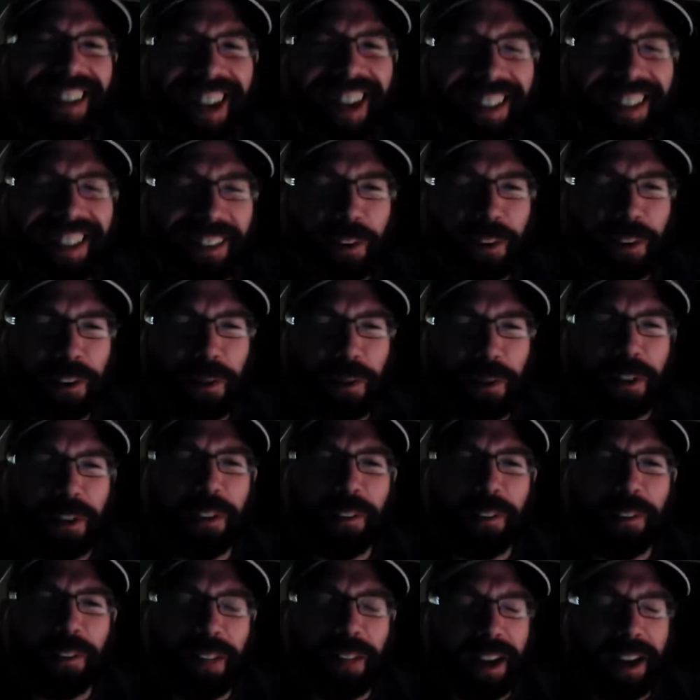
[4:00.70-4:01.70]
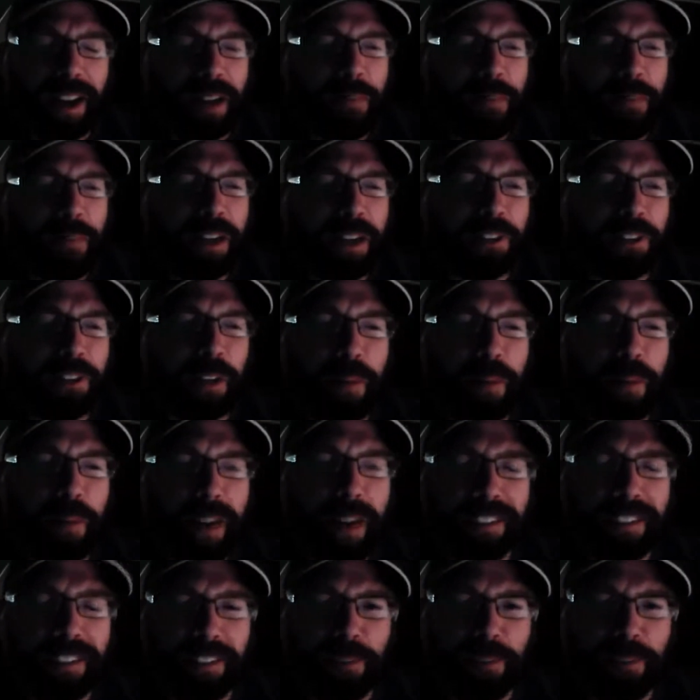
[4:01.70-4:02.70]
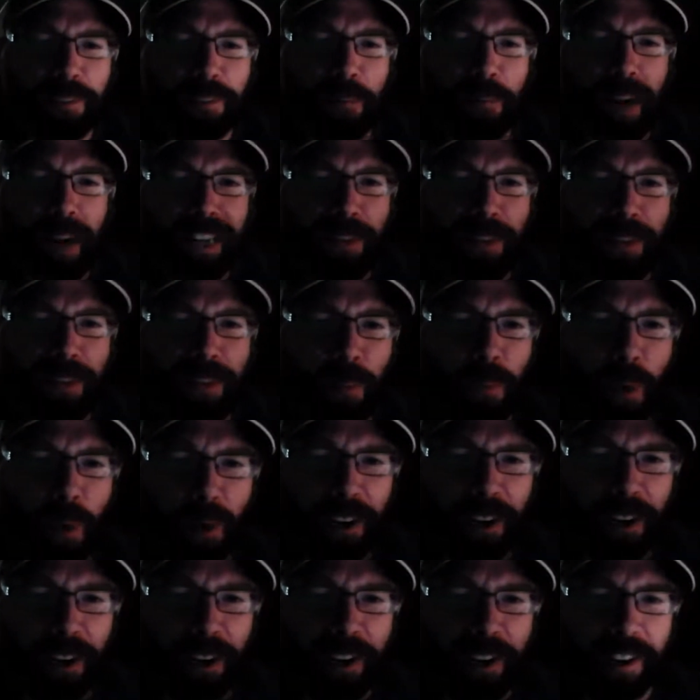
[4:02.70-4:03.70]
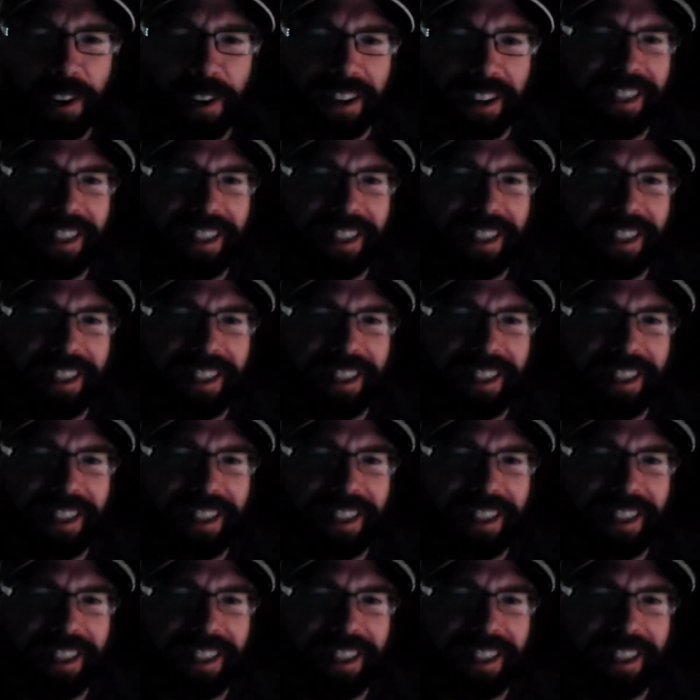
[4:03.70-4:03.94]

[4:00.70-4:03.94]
the krill like picturing him as this mighty warrior,